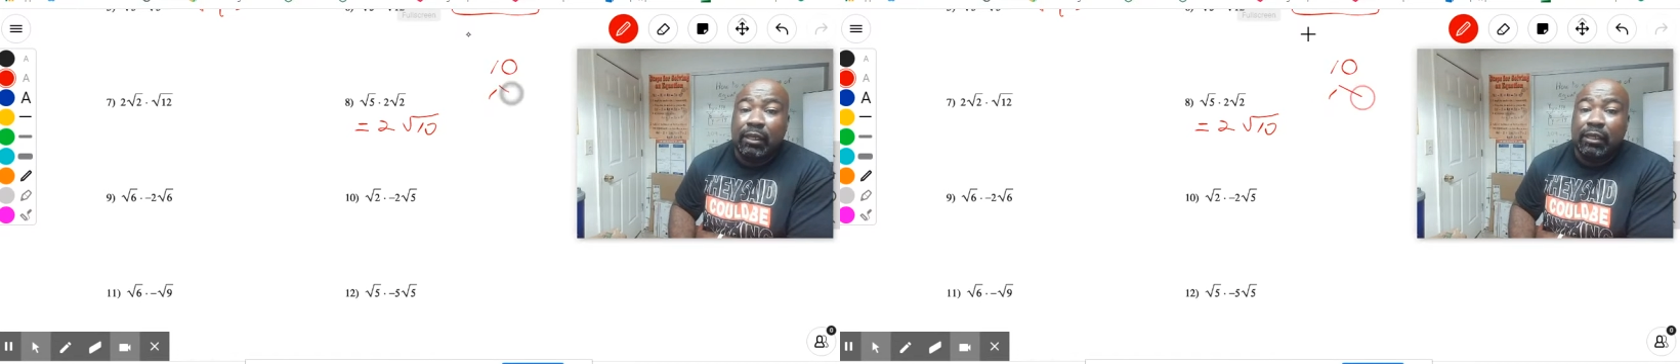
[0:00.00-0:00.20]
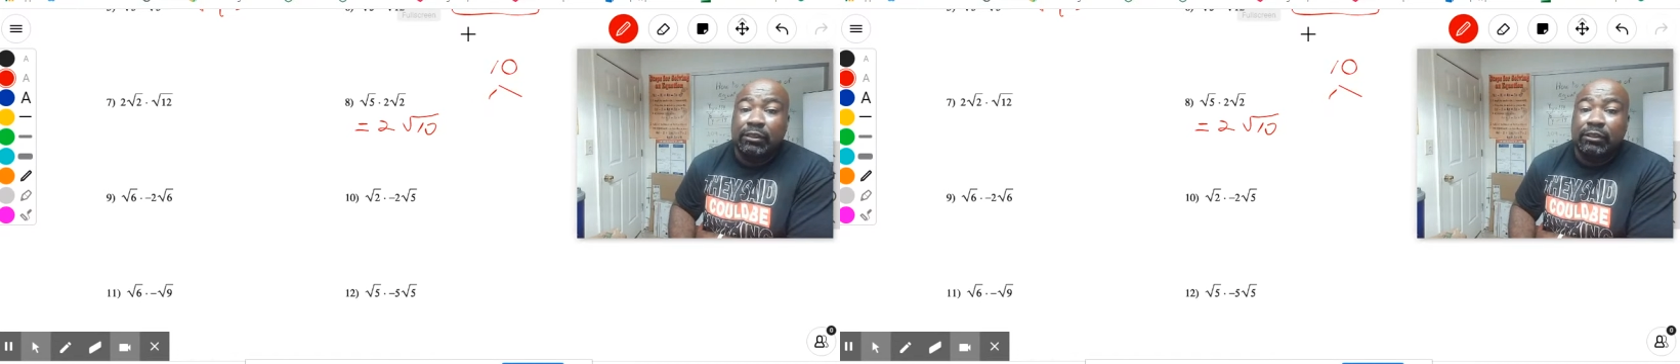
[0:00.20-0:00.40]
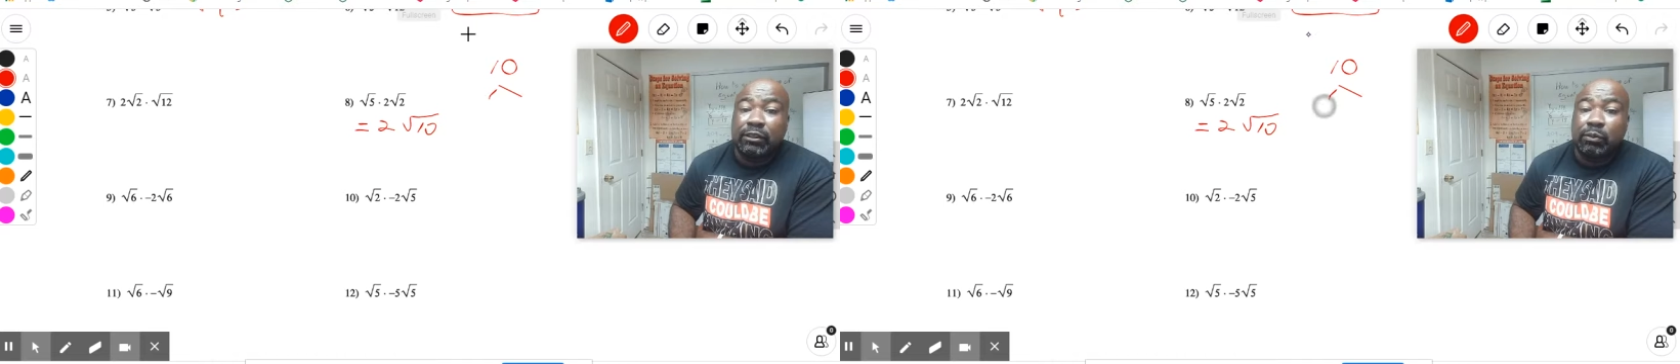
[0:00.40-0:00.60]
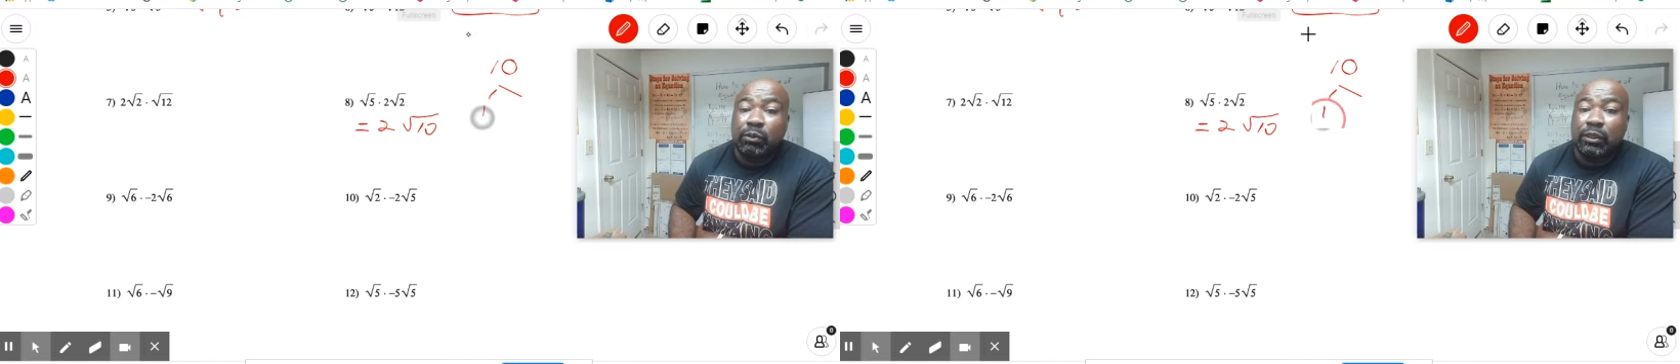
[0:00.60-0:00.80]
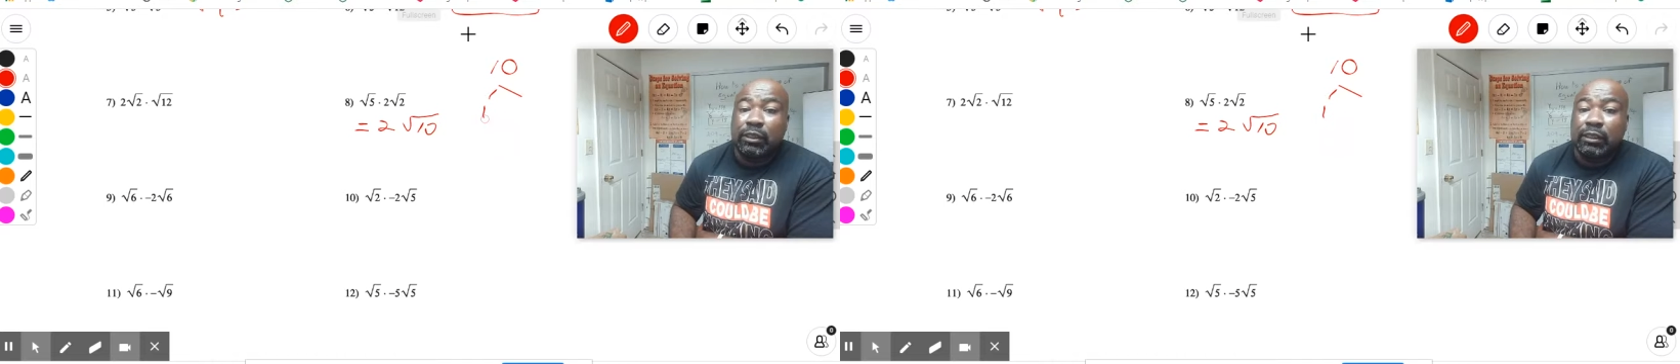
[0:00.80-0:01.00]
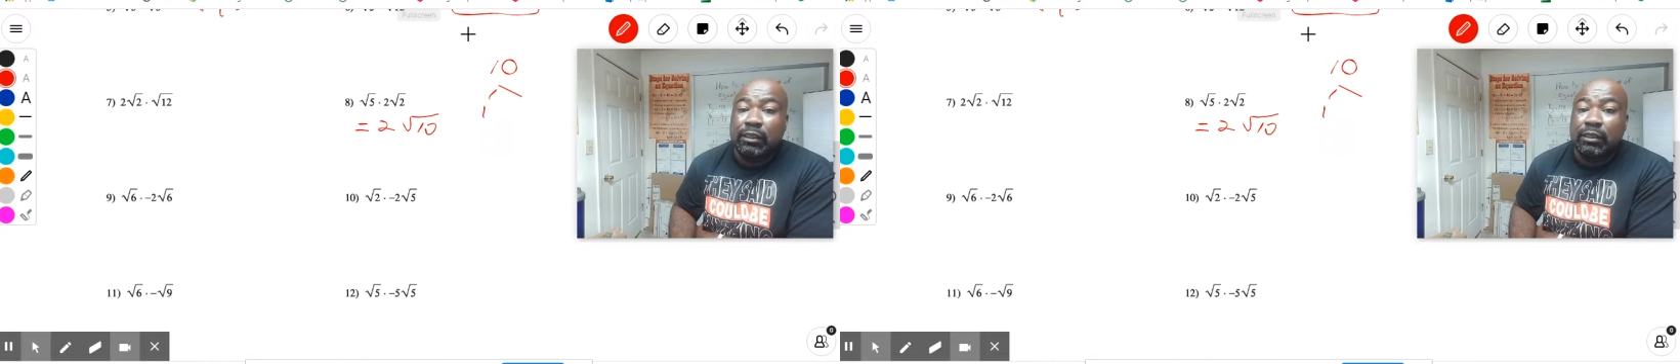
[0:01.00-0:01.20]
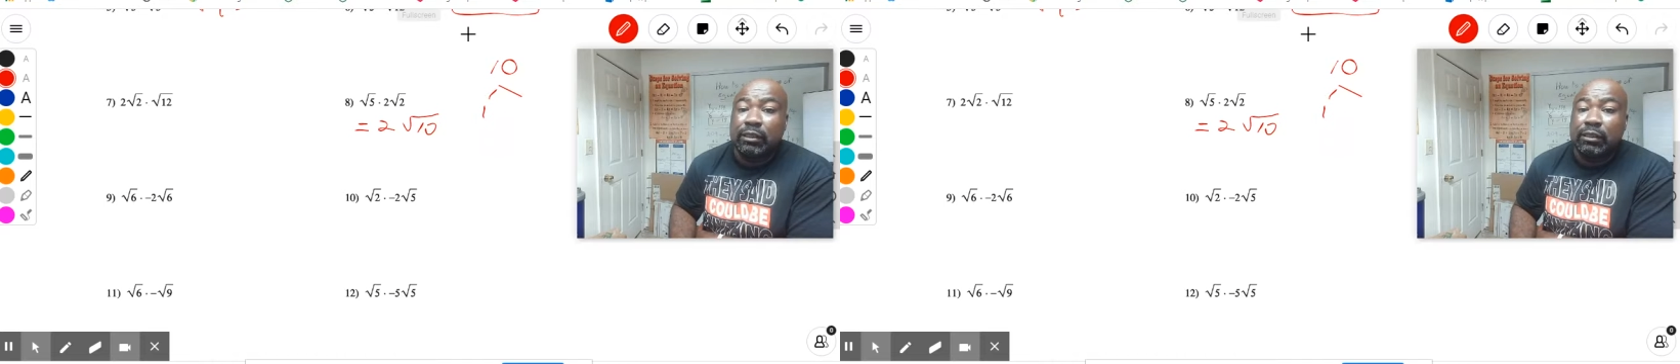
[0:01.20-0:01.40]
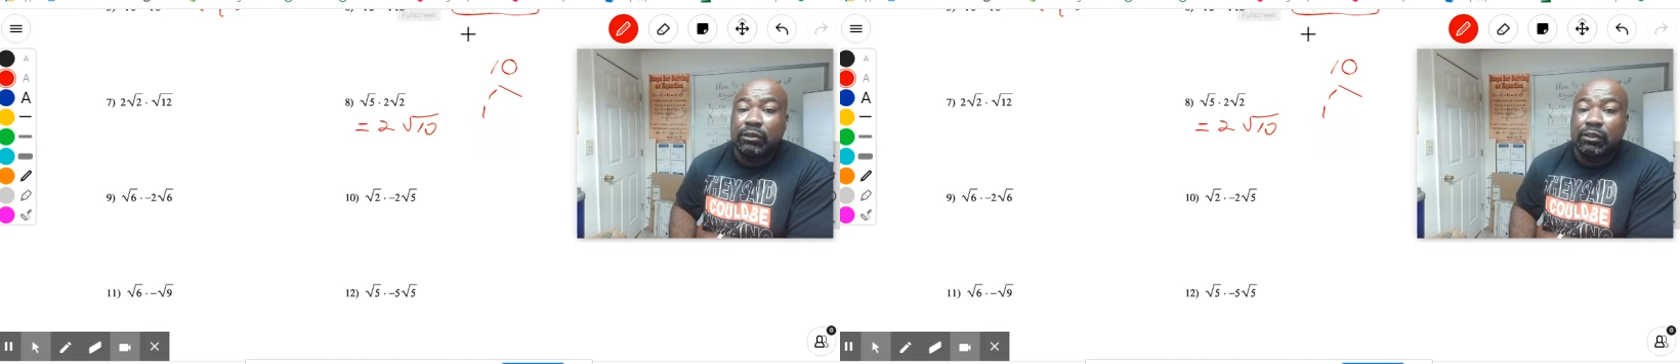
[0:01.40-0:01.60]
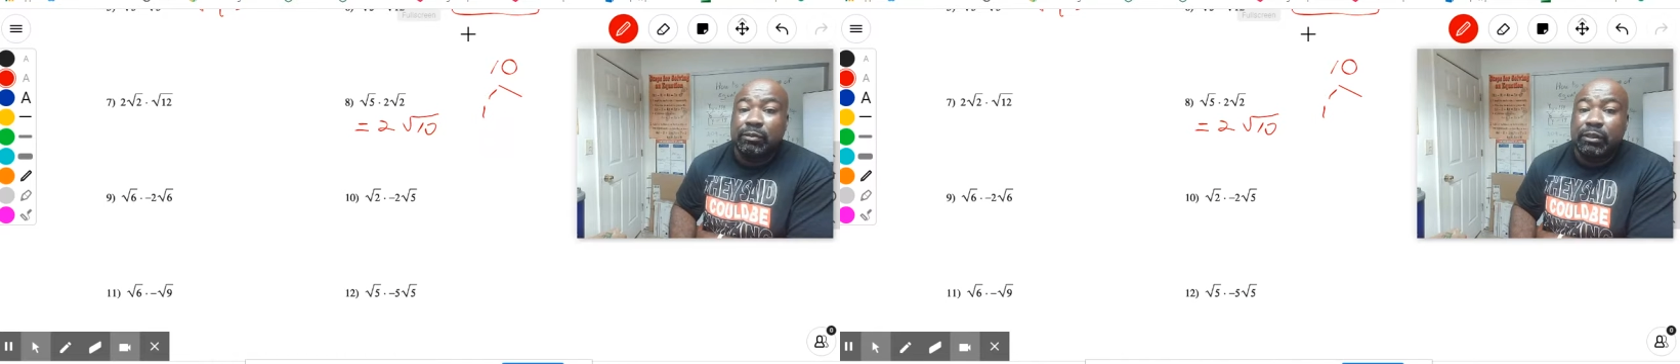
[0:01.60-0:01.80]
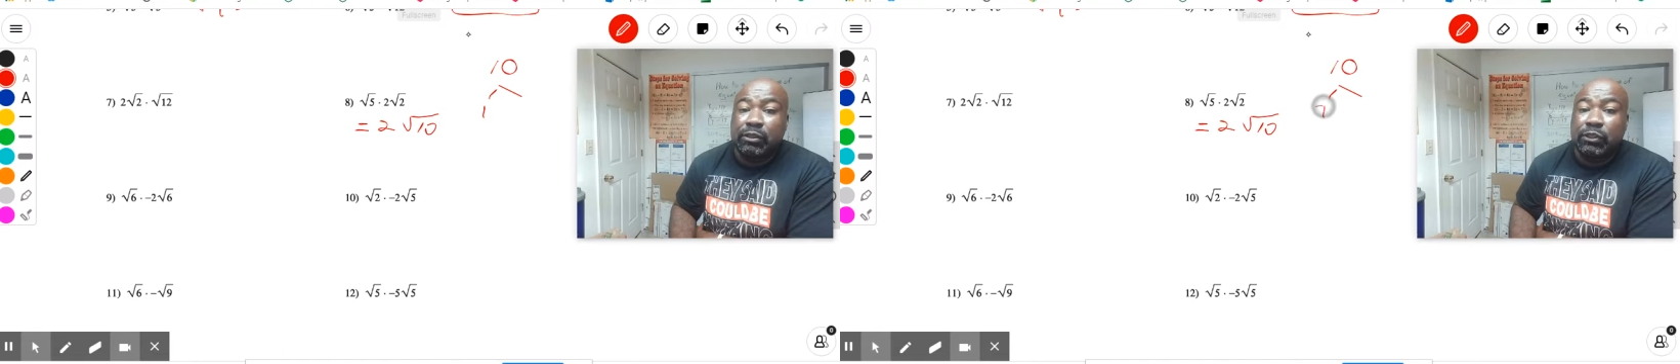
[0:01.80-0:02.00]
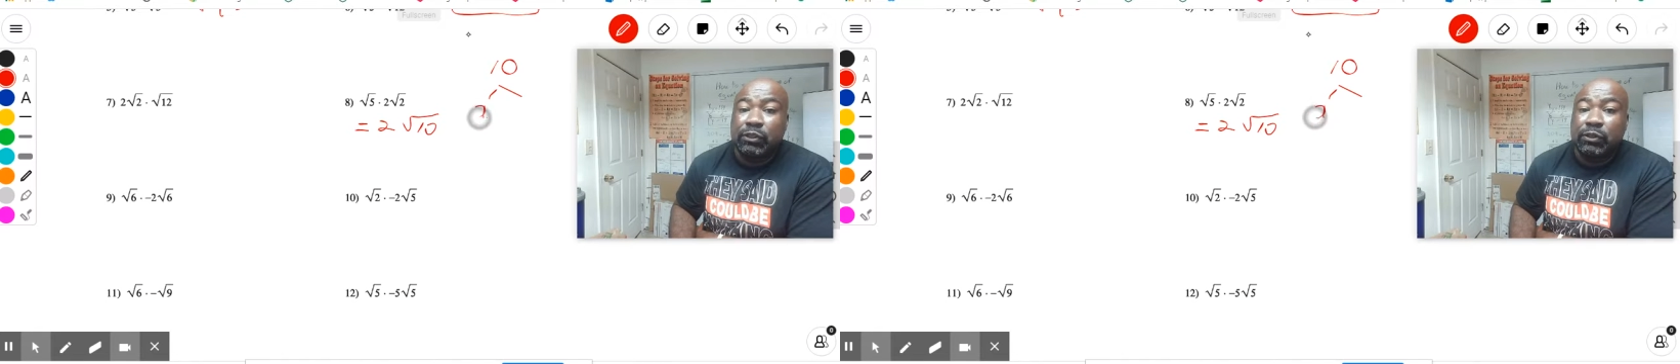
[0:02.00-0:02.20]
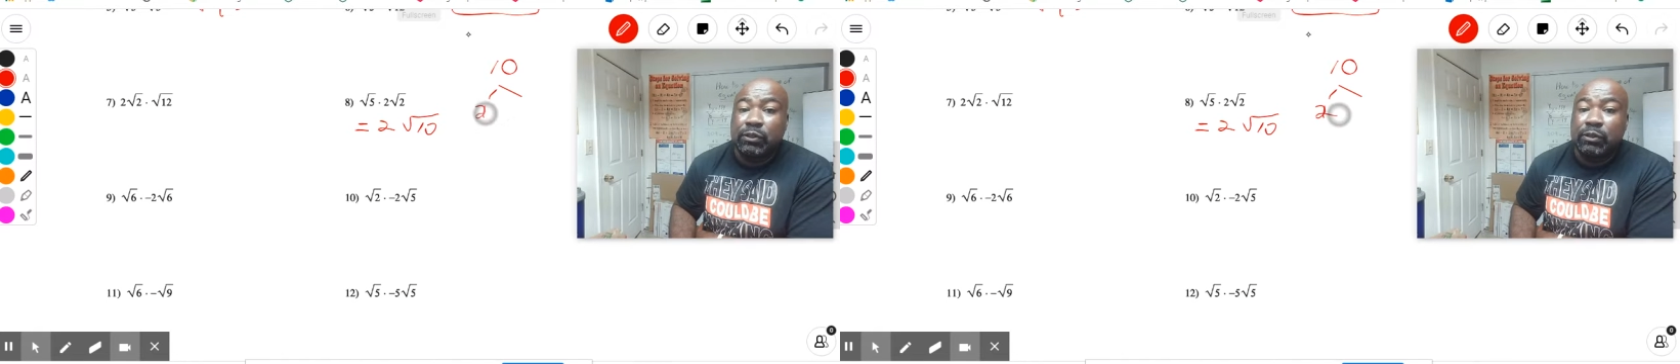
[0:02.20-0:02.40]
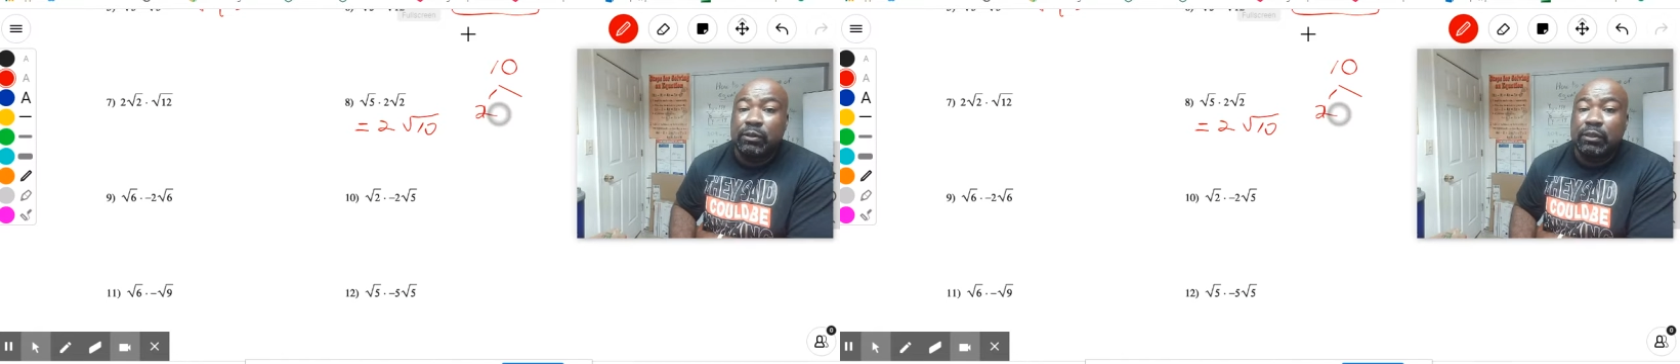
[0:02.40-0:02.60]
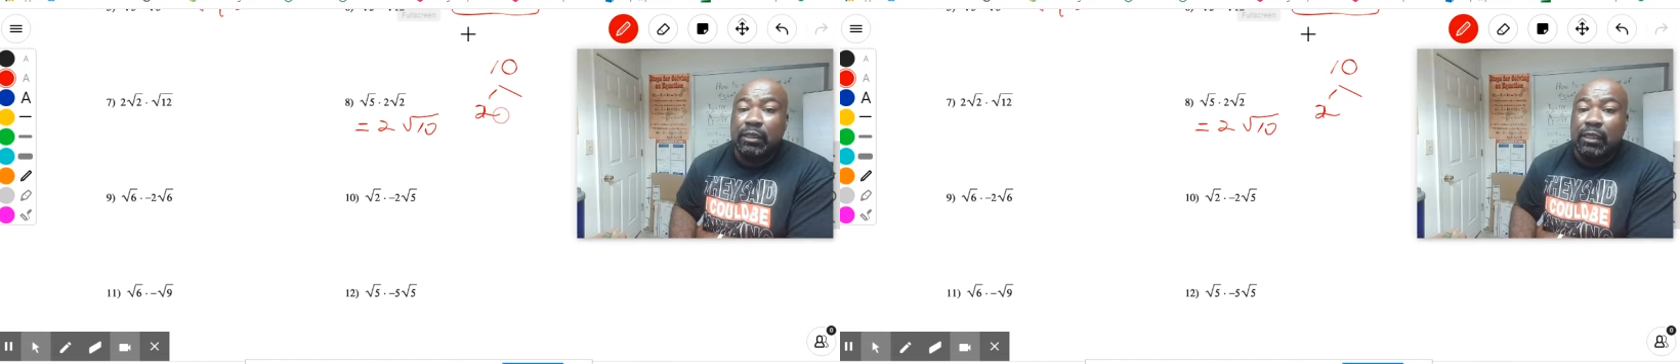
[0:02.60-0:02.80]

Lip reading: is just 2